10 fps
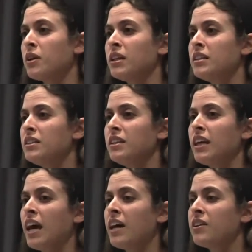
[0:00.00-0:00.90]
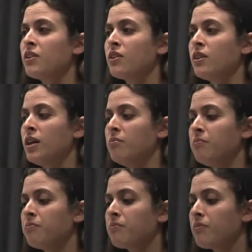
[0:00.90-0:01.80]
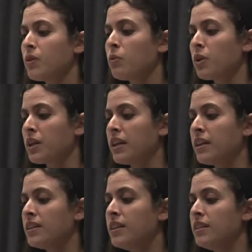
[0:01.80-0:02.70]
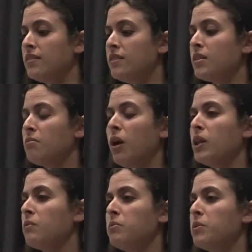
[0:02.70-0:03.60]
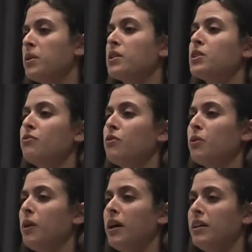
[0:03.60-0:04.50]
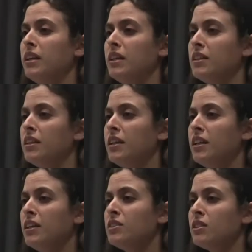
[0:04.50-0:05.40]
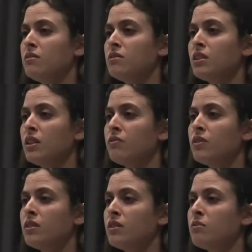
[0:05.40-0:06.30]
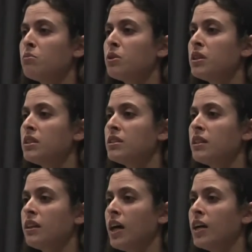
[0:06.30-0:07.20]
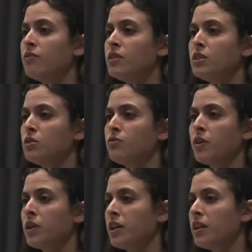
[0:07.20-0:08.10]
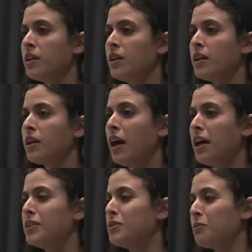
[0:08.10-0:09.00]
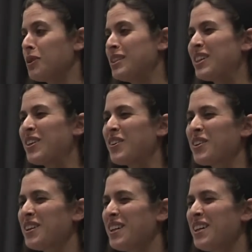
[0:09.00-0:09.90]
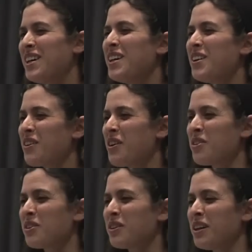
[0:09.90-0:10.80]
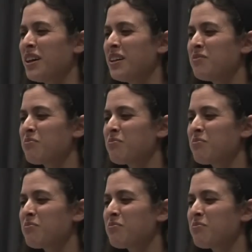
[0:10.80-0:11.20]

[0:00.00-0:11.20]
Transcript: And they had her working in some Hollywood production for a while, and she lived a pretty decent life, and she was very kind towards her other